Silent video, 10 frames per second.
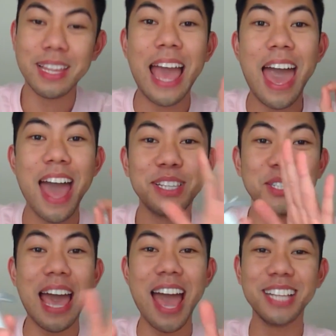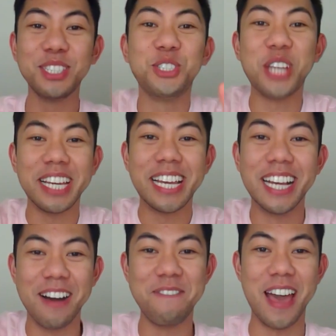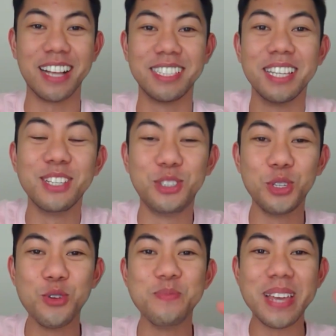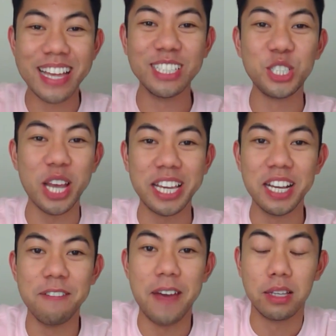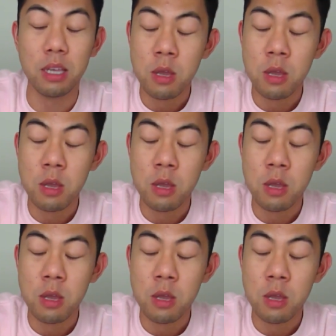adds shaking effect. Zoom in shaking effect.